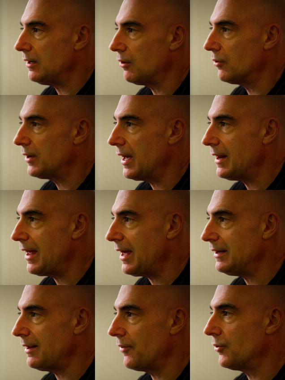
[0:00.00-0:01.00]
to look at
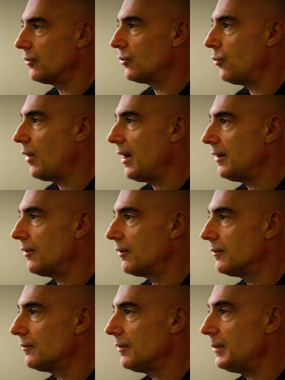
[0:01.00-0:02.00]
any other acquirer.
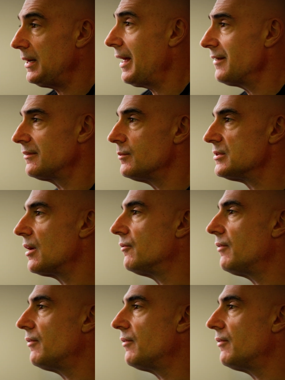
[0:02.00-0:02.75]
I mean, he asked himself,